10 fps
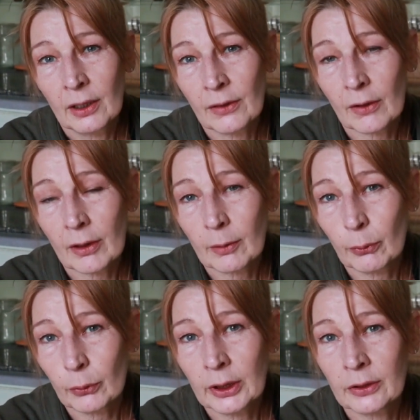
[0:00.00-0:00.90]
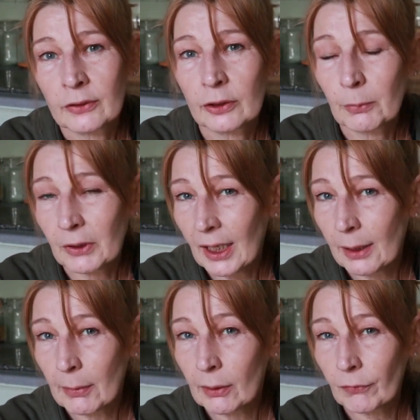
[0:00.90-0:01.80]
that I put in a tub that
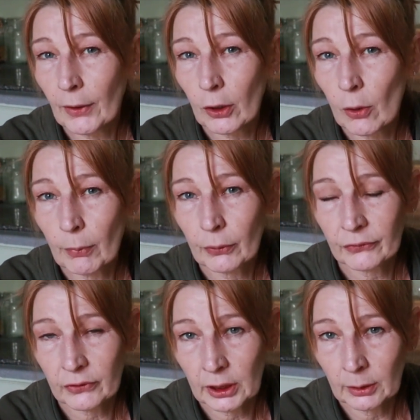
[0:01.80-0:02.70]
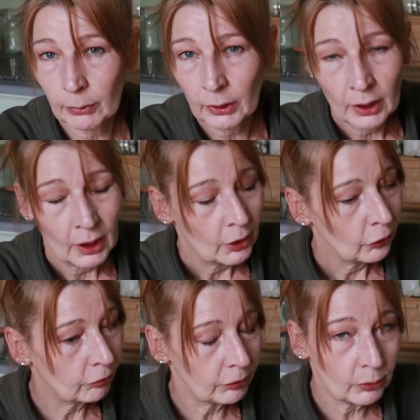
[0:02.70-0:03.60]
came out of that compost heap
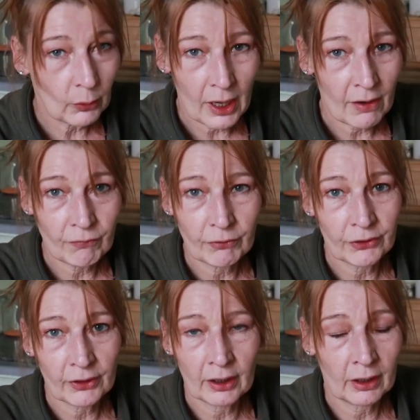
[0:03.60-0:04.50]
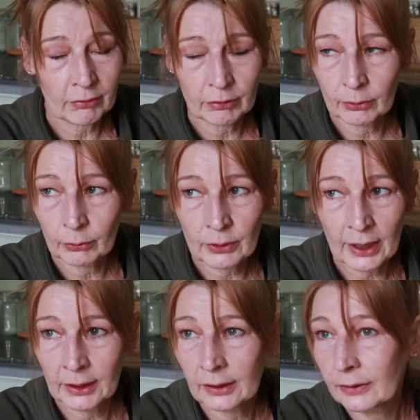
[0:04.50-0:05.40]
grew everything. It grew
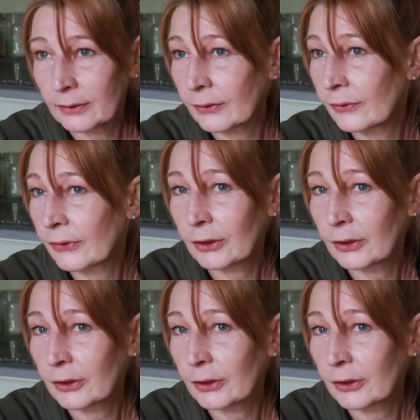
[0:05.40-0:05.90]
nettles,